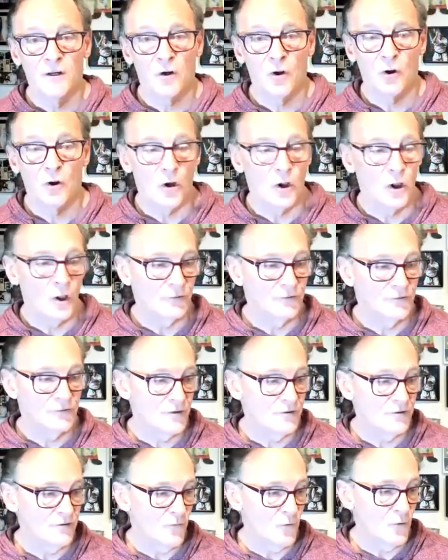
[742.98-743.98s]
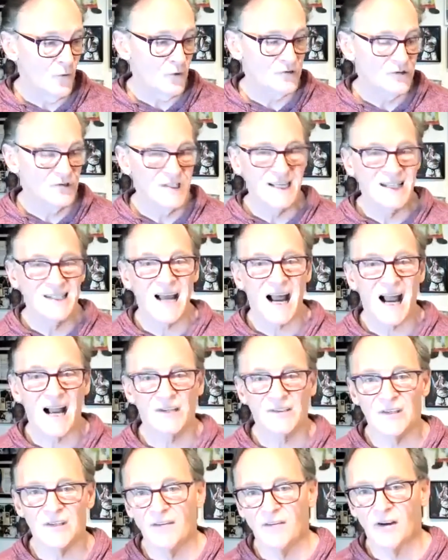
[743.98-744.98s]
called The Divorce
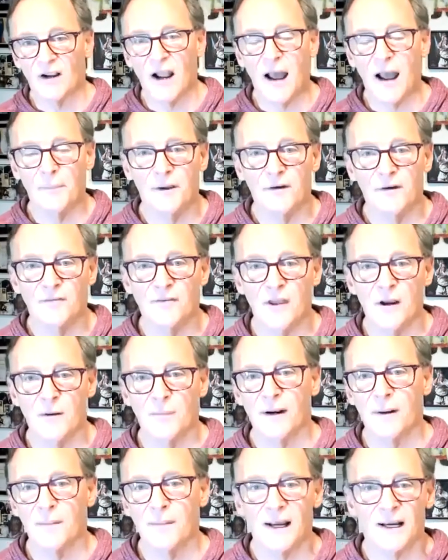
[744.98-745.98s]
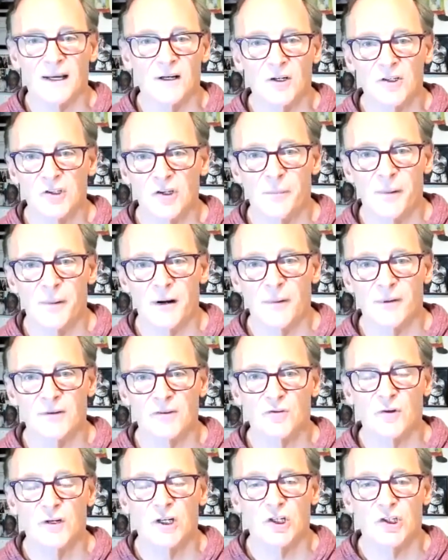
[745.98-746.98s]
Detox. I have a copy over there, but I'm not going to jump out on my
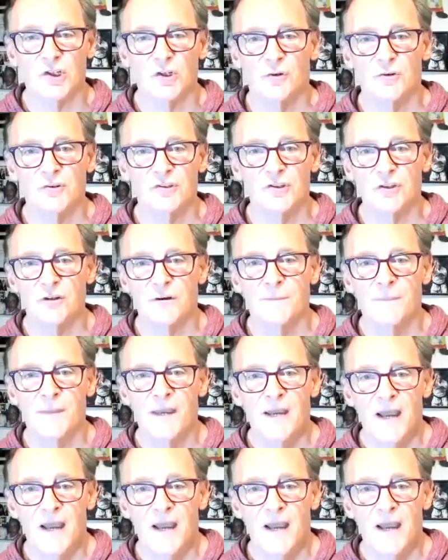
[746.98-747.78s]
screen and show it to you.